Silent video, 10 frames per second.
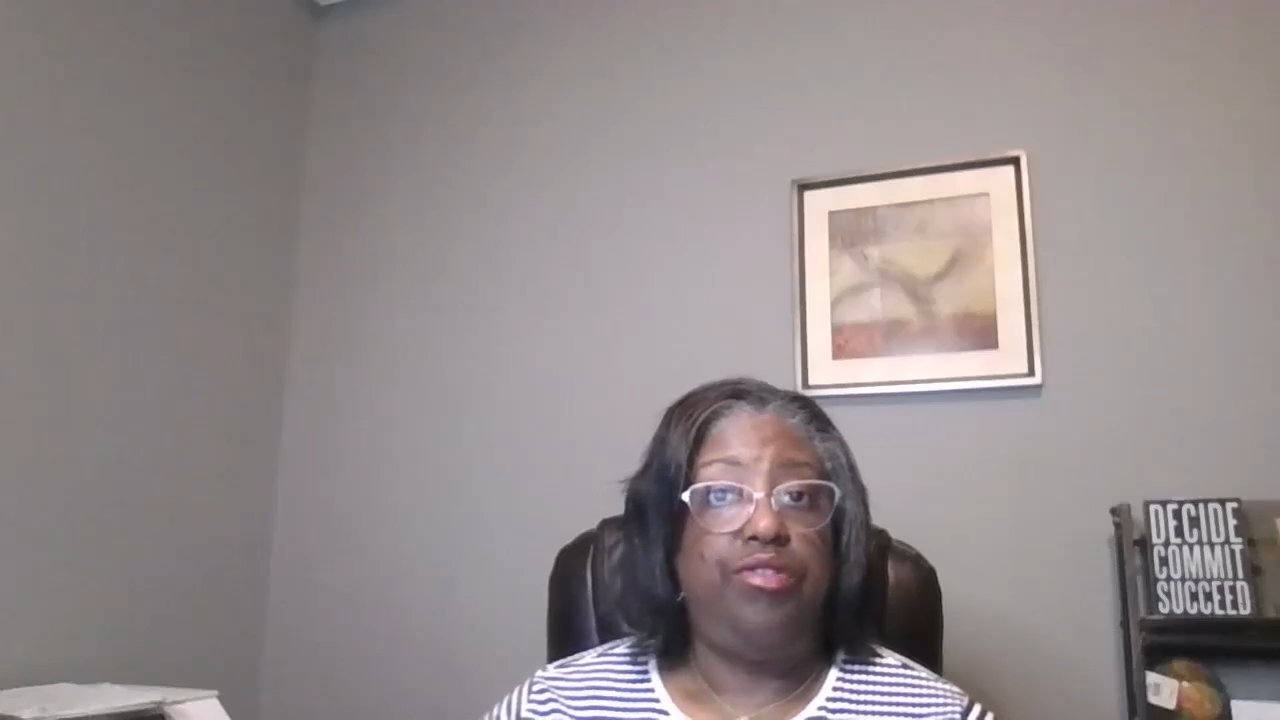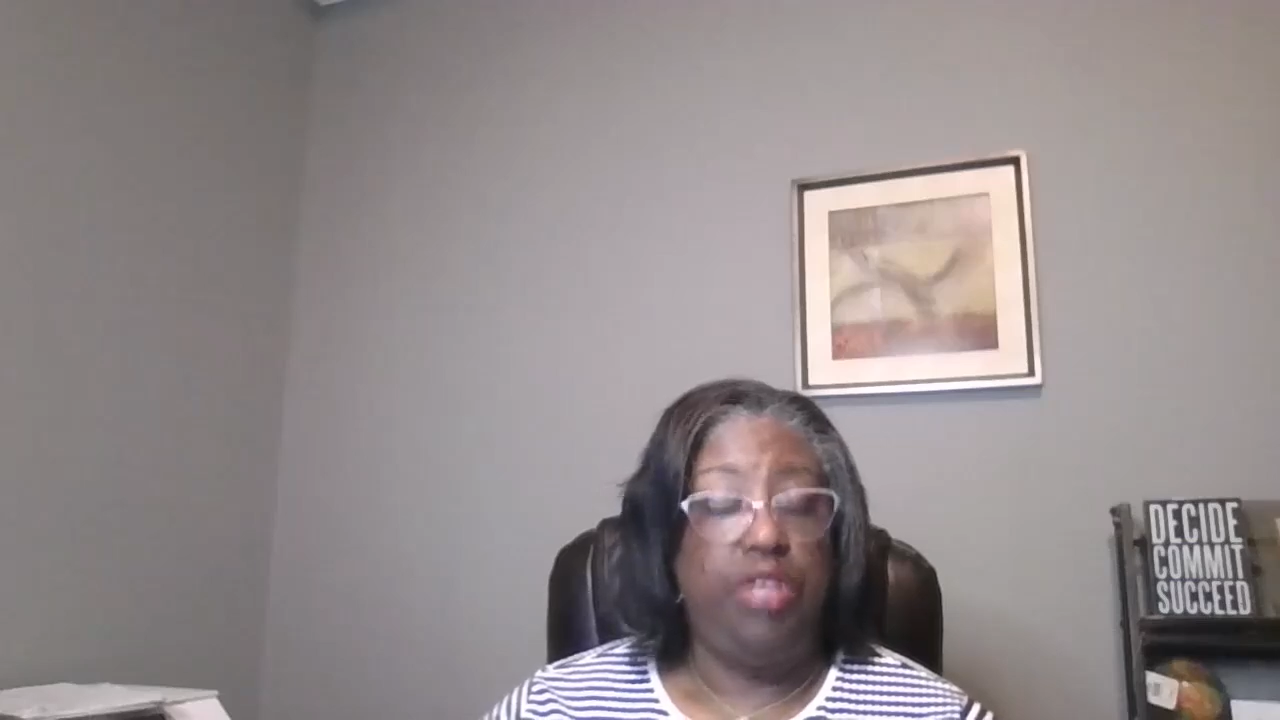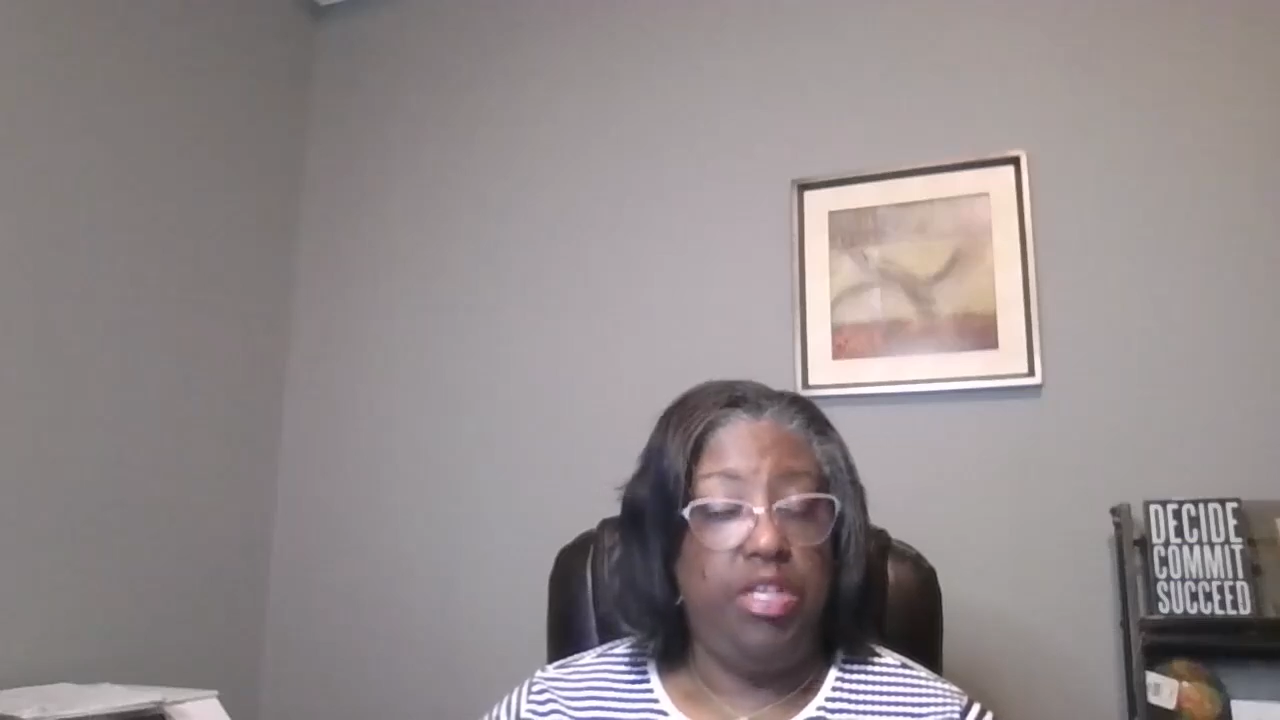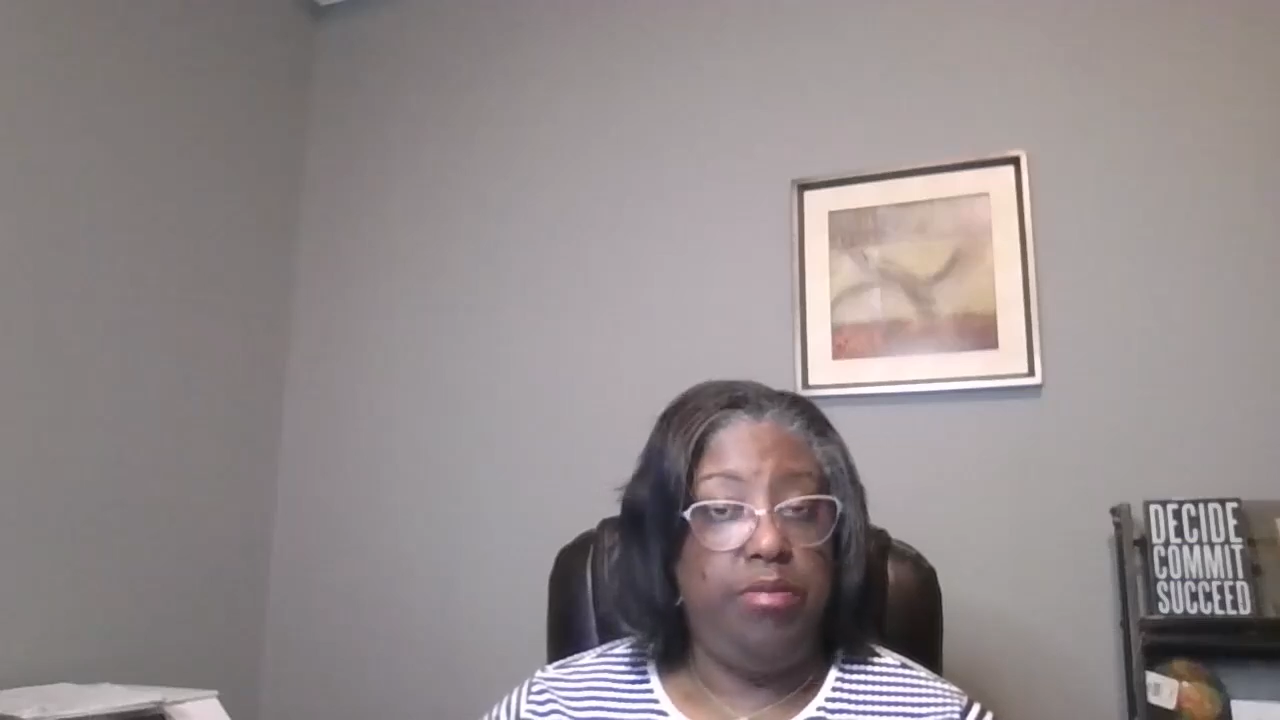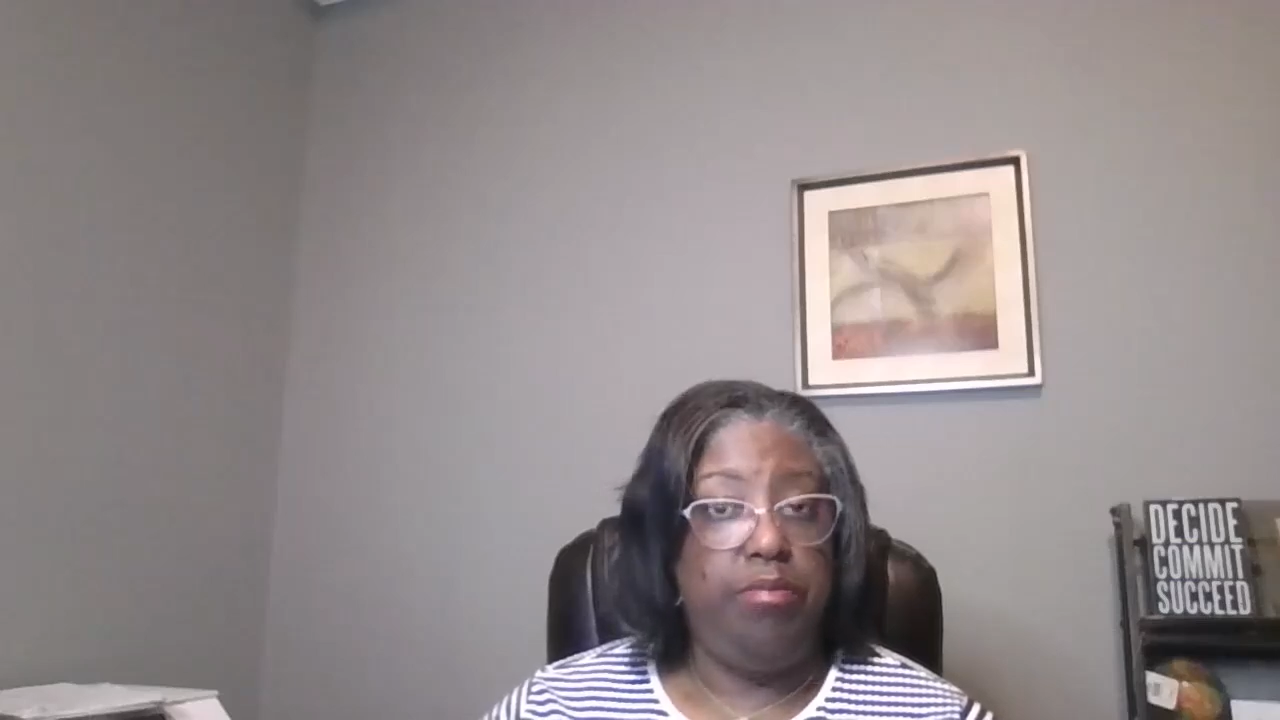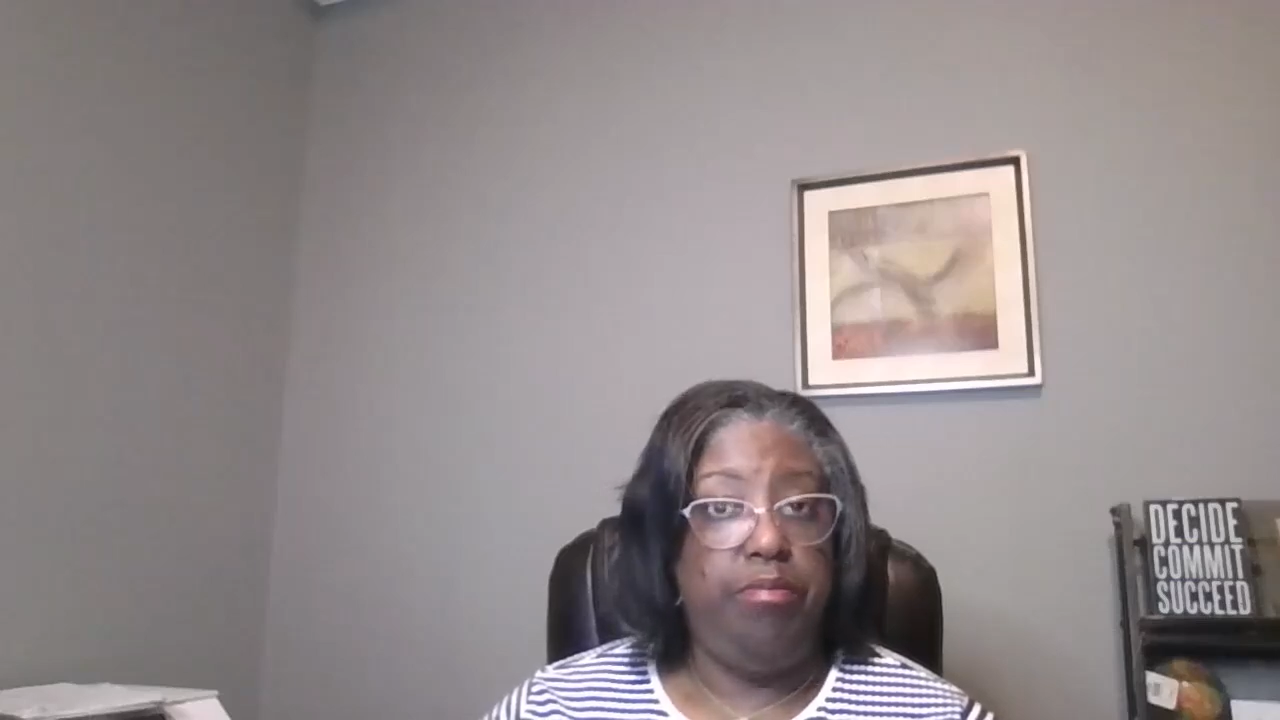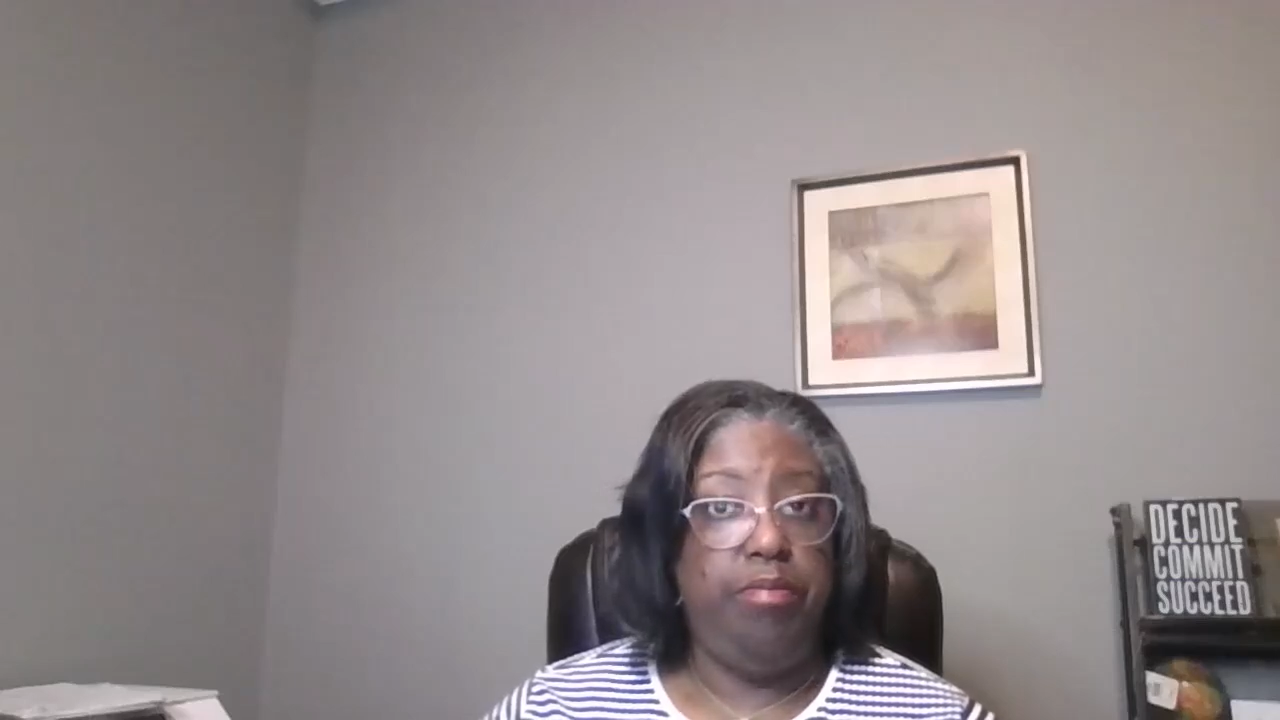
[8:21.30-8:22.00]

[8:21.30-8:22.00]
3